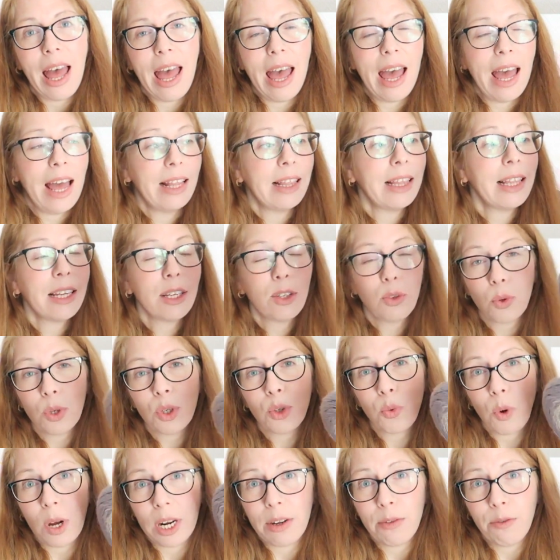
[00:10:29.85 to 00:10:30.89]
and this
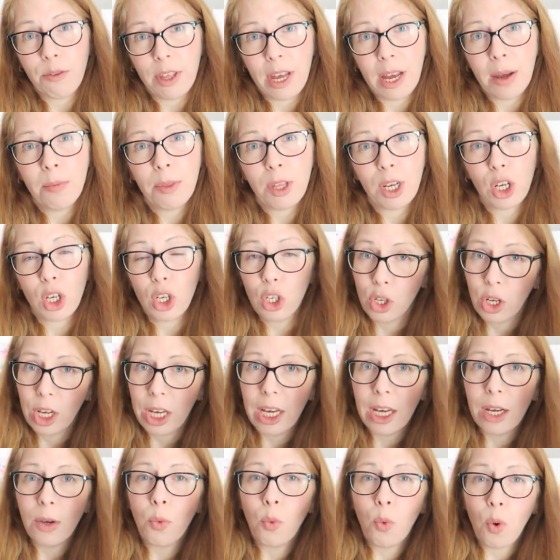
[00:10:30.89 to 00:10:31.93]
was one of them, the
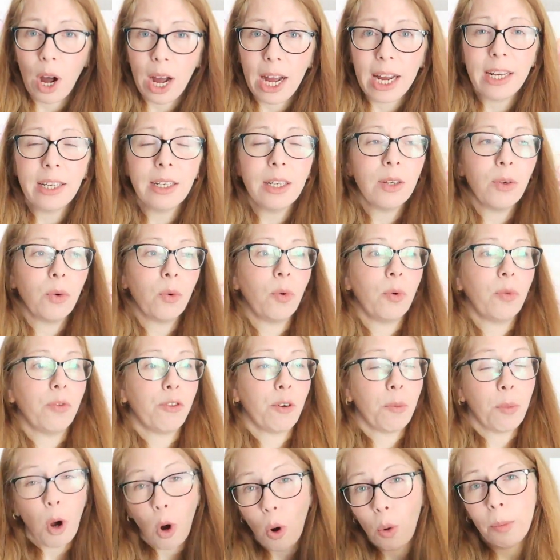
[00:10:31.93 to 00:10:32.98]
cookie one
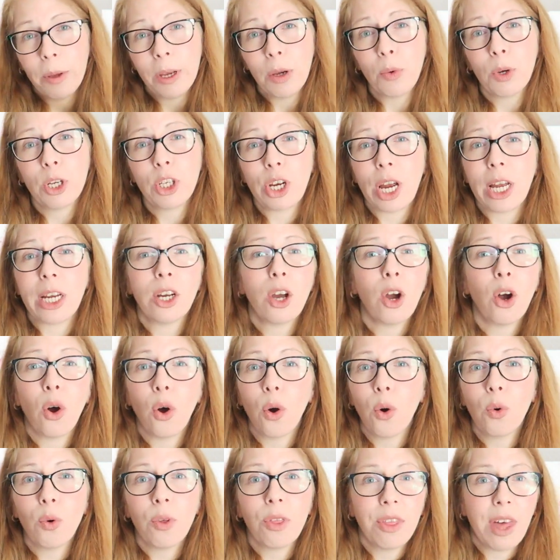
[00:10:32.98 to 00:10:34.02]
from Hobbii, which I
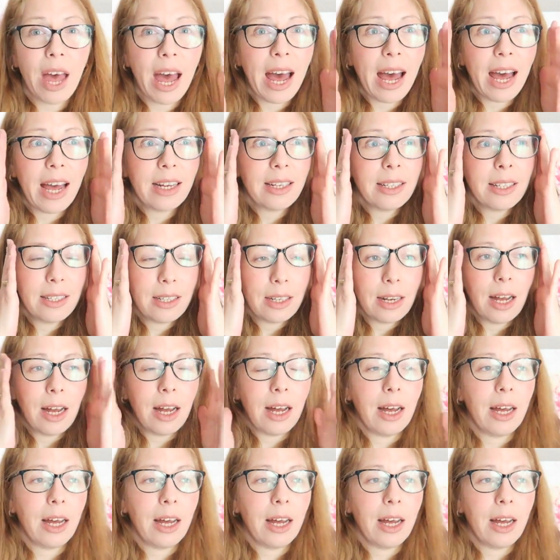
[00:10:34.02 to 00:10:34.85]
know that